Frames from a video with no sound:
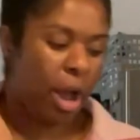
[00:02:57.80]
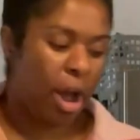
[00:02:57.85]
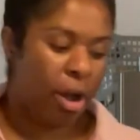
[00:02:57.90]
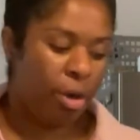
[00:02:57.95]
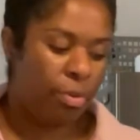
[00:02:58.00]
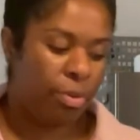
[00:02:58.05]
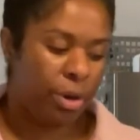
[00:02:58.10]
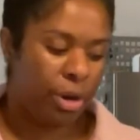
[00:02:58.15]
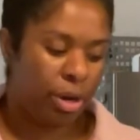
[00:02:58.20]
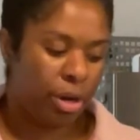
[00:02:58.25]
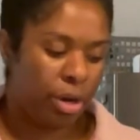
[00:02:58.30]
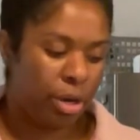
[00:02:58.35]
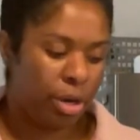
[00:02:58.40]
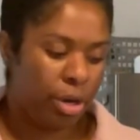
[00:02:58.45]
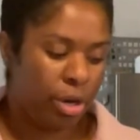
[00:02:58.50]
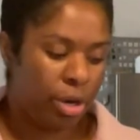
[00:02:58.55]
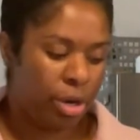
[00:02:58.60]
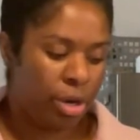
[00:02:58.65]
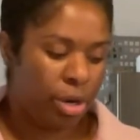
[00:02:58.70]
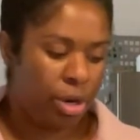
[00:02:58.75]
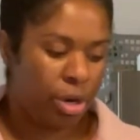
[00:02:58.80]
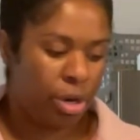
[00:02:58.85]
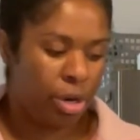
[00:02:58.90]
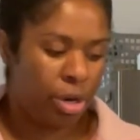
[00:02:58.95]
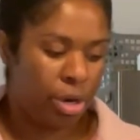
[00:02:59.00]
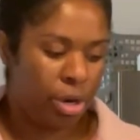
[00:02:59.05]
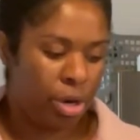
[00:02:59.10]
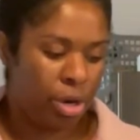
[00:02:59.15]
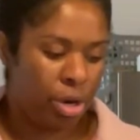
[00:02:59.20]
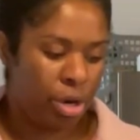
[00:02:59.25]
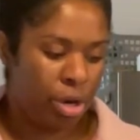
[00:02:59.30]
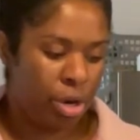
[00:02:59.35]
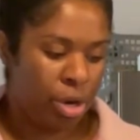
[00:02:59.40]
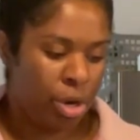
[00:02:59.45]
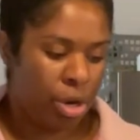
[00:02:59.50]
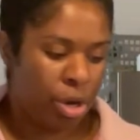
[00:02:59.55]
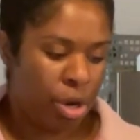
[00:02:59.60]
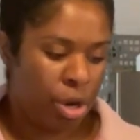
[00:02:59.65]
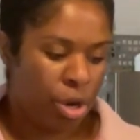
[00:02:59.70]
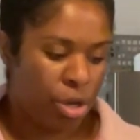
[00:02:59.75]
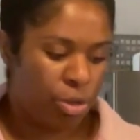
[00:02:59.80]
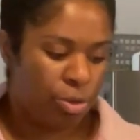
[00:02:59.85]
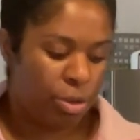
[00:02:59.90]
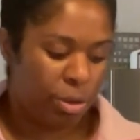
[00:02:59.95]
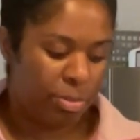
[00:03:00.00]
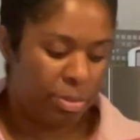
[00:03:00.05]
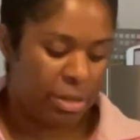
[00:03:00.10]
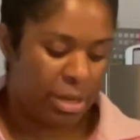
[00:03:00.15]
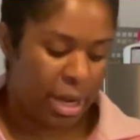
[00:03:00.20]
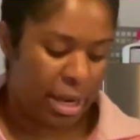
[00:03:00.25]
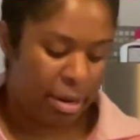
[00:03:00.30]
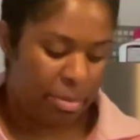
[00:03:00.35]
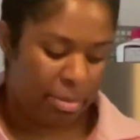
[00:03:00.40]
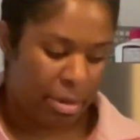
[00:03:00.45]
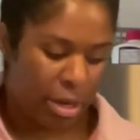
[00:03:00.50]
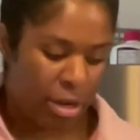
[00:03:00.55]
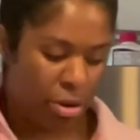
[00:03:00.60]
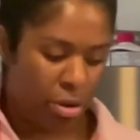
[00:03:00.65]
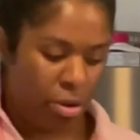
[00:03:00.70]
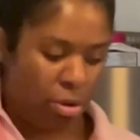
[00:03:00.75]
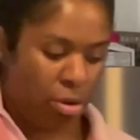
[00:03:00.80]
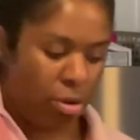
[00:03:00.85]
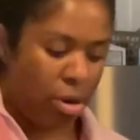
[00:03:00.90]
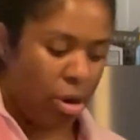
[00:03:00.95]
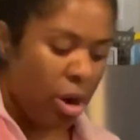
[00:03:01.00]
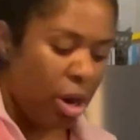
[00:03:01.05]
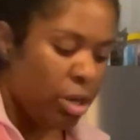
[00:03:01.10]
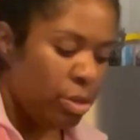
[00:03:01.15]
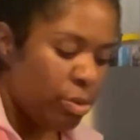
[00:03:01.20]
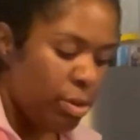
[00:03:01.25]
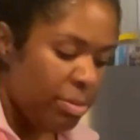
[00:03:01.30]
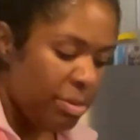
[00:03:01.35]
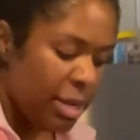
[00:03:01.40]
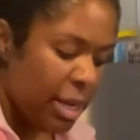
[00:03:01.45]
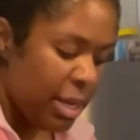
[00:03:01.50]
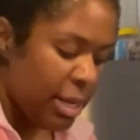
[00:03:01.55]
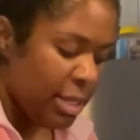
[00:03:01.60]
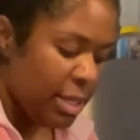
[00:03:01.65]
our sweet potato meal, our sweet potato